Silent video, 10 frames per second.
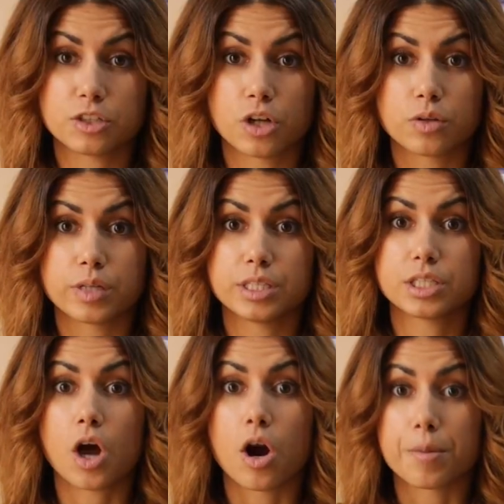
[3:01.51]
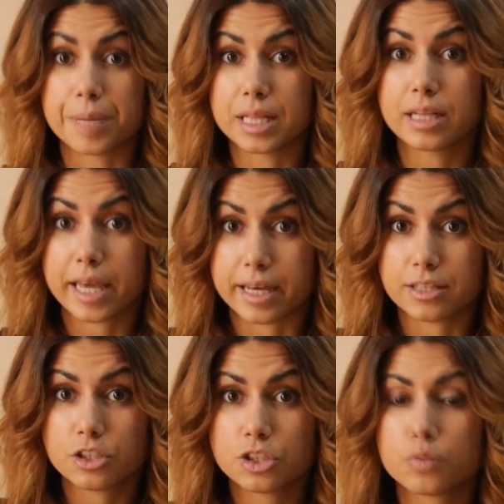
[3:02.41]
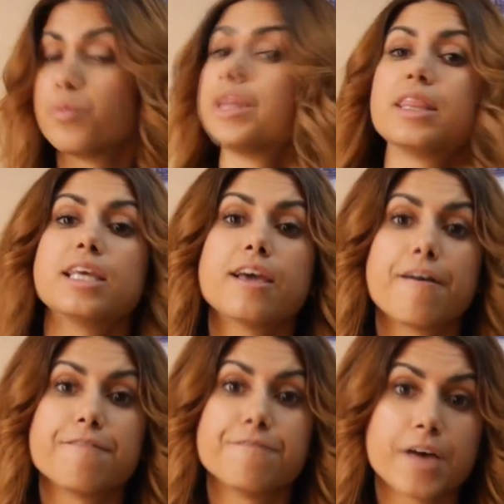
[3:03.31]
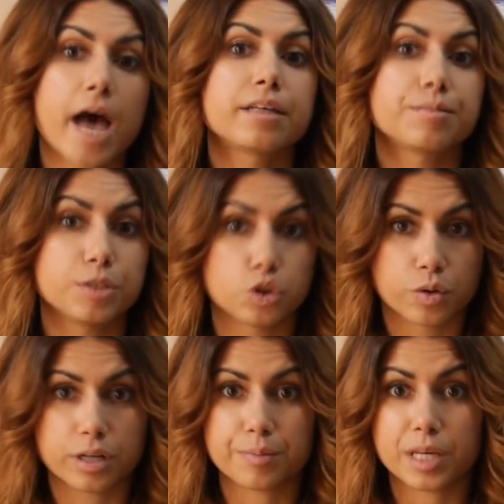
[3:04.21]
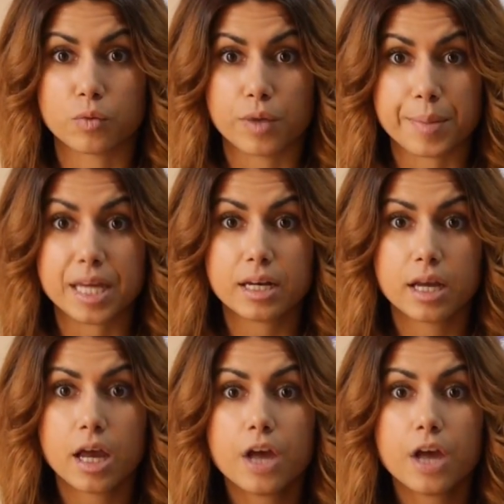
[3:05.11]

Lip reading: intolerance are middle-aged, with the vast majority being women.